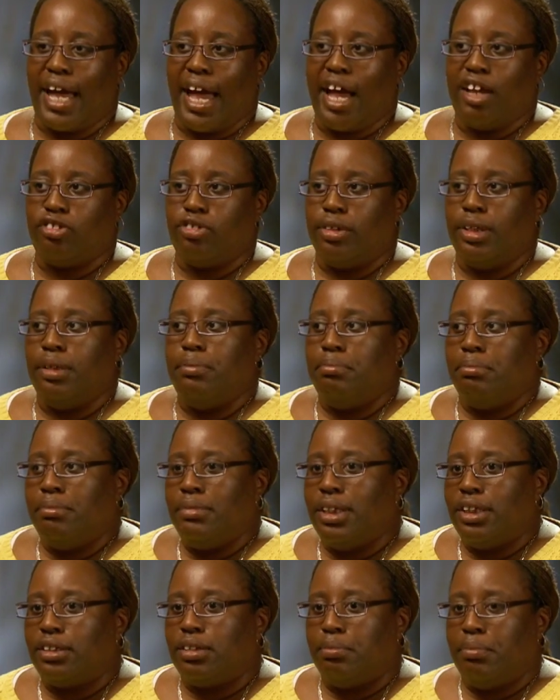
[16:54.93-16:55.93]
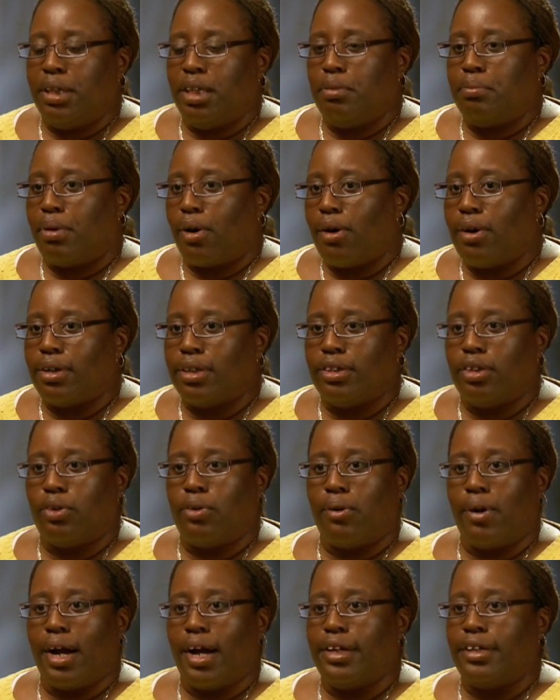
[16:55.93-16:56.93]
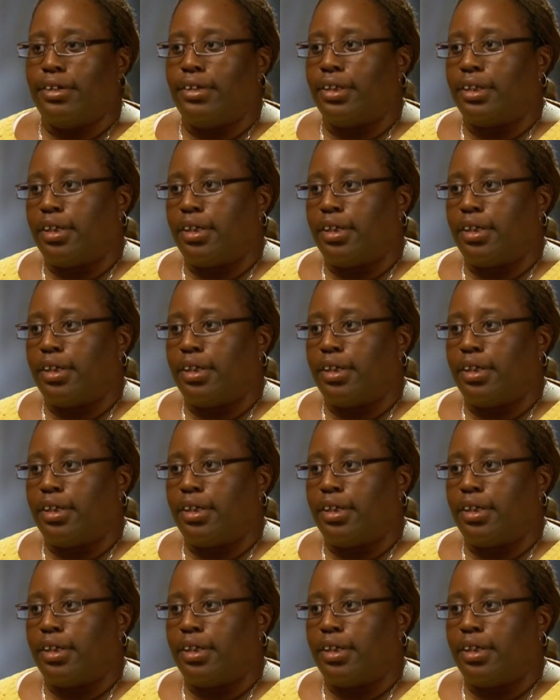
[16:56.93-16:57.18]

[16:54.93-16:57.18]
actually miss being part of the choir